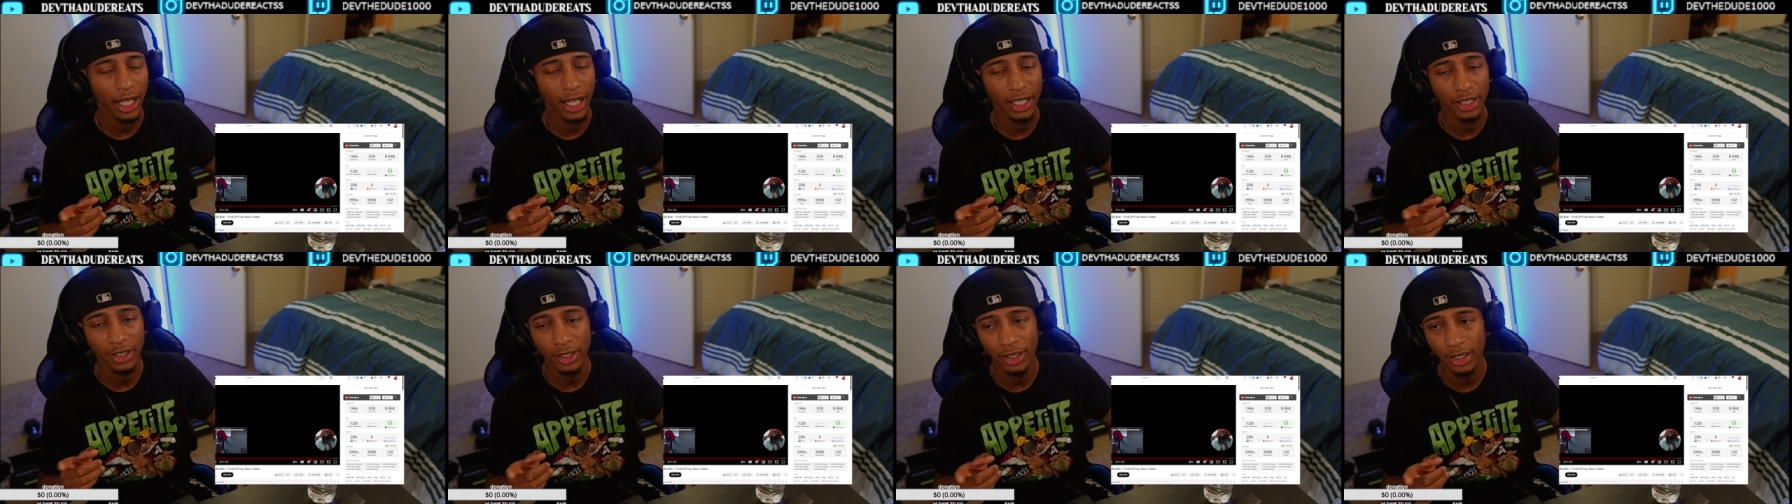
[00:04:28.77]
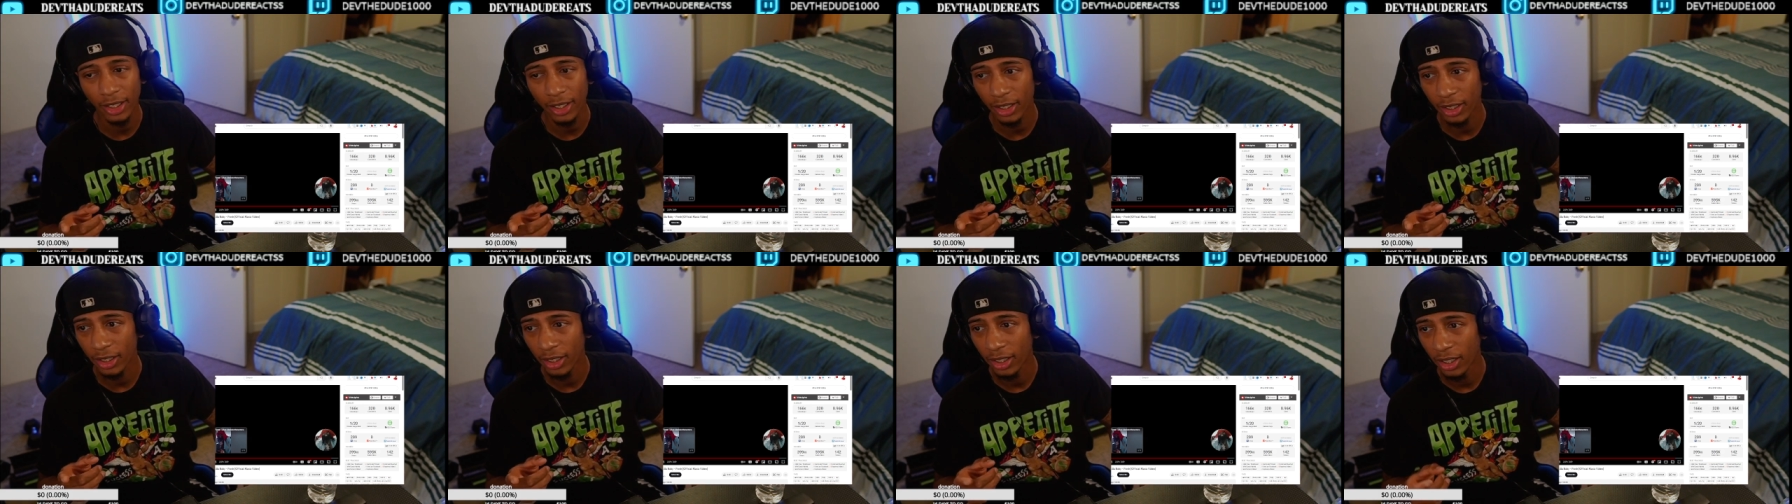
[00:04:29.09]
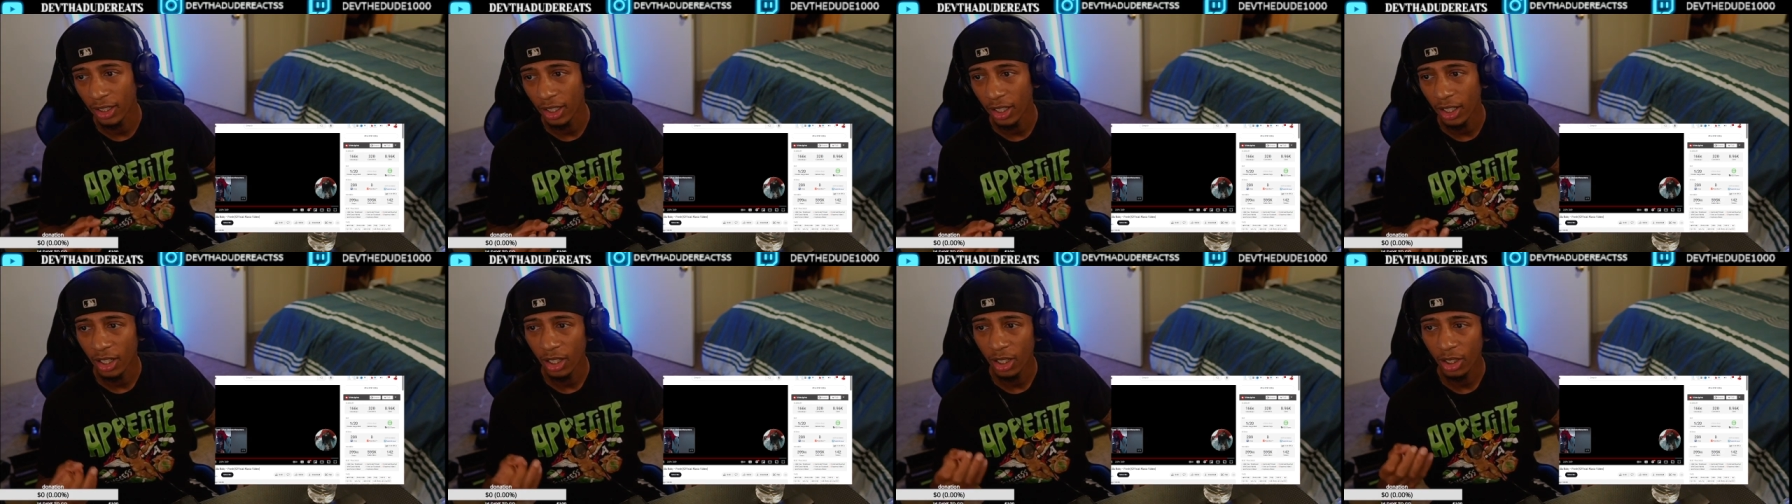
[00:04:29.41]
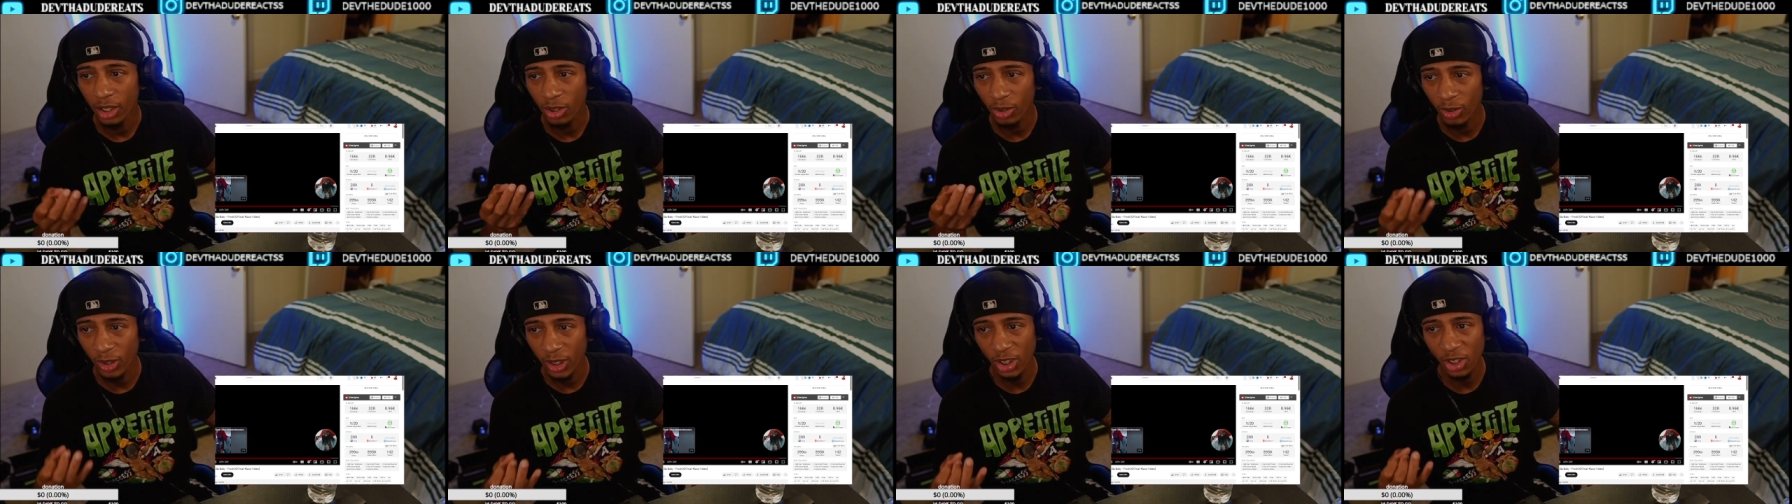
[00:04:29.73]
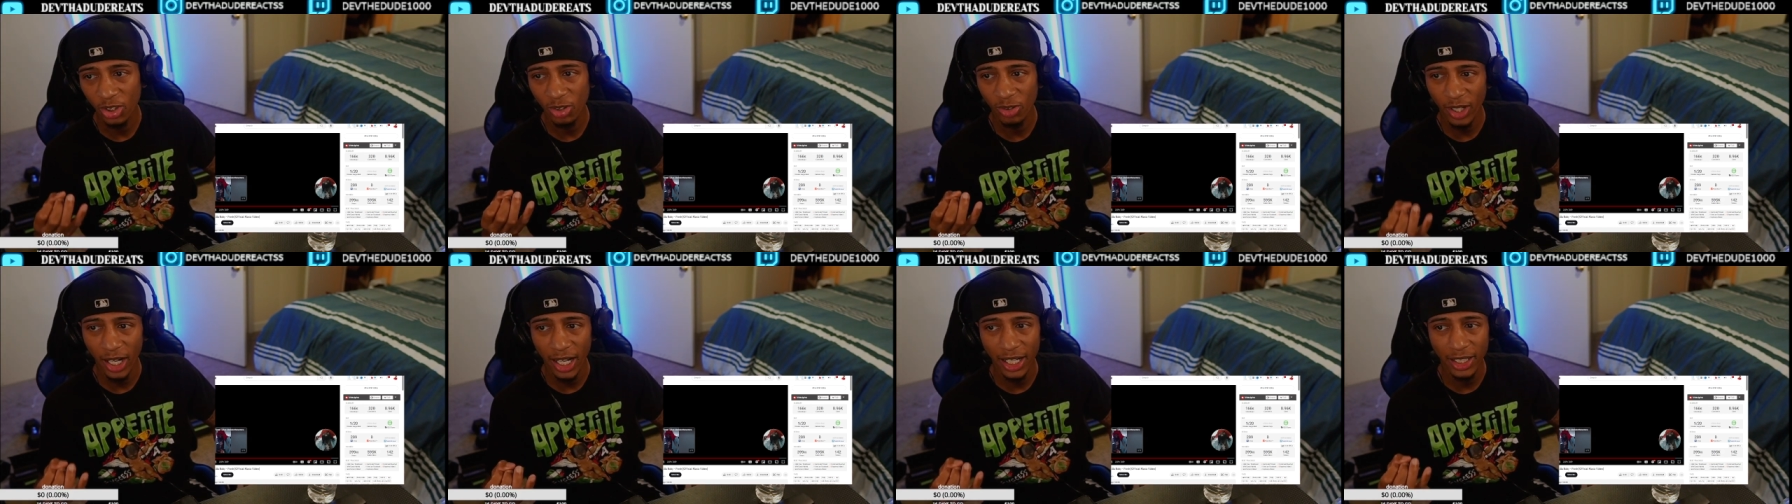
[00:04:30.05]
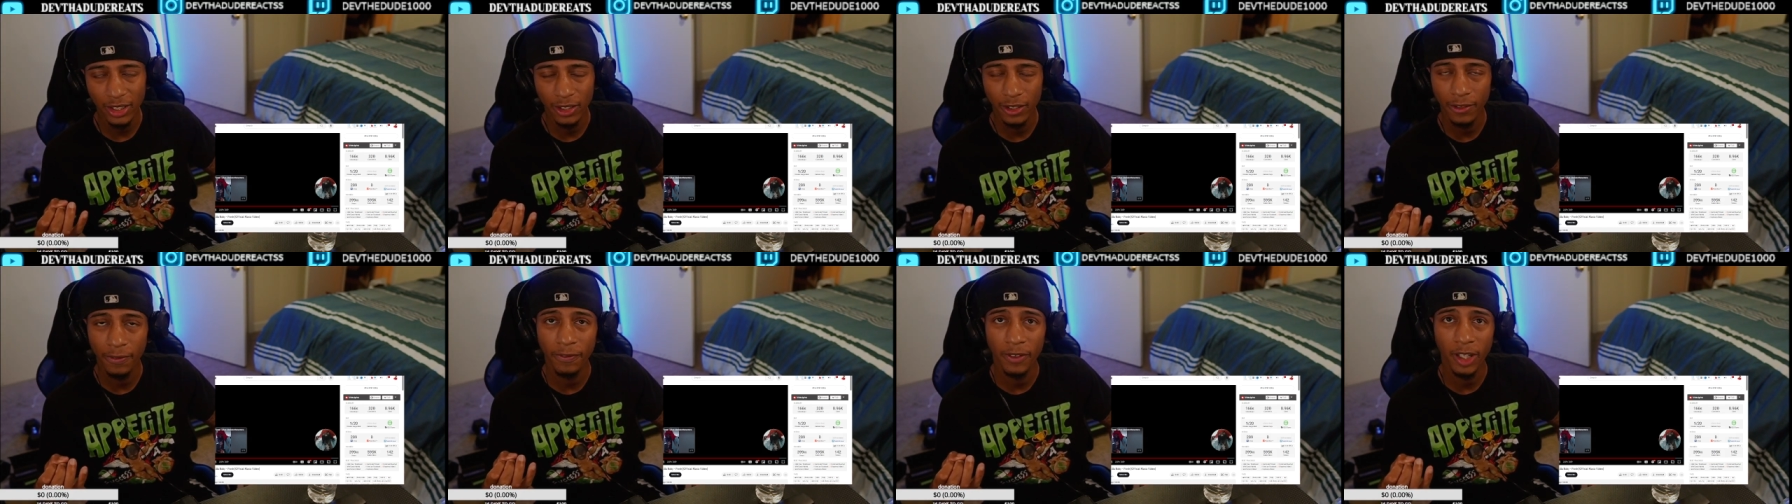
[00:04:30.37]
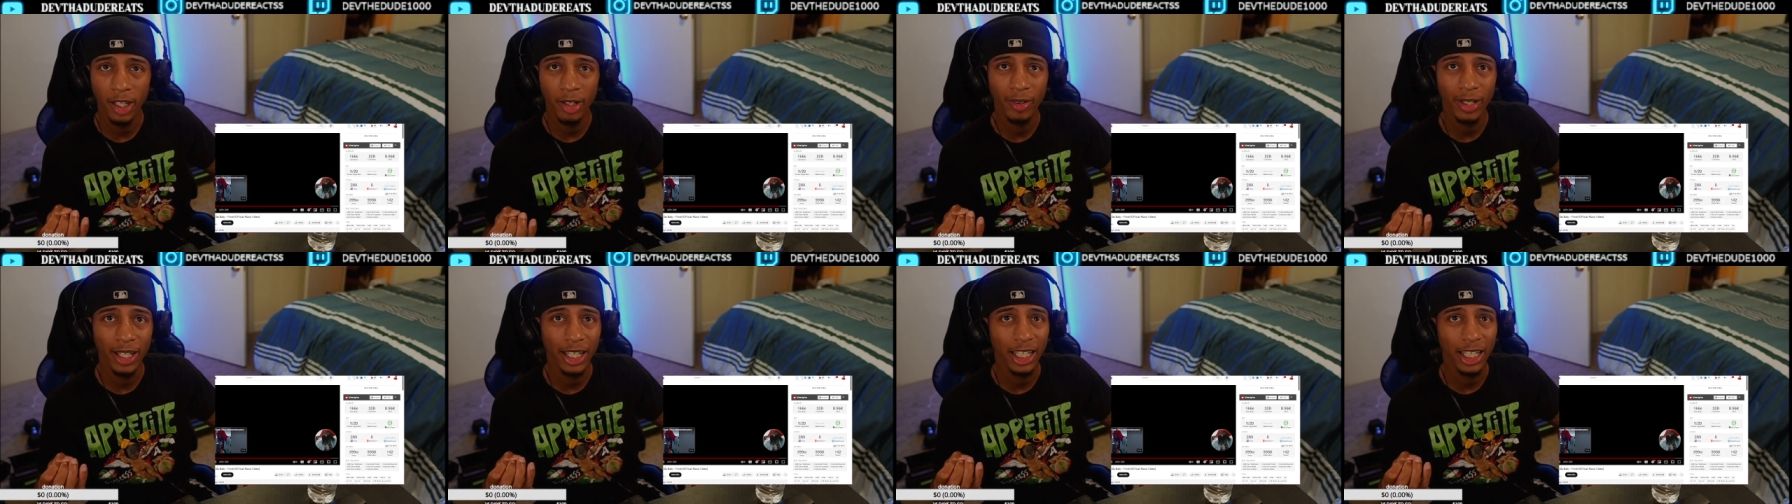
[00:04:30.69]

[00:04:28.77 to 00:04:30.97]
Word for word: So look, 3 subscribe to the family,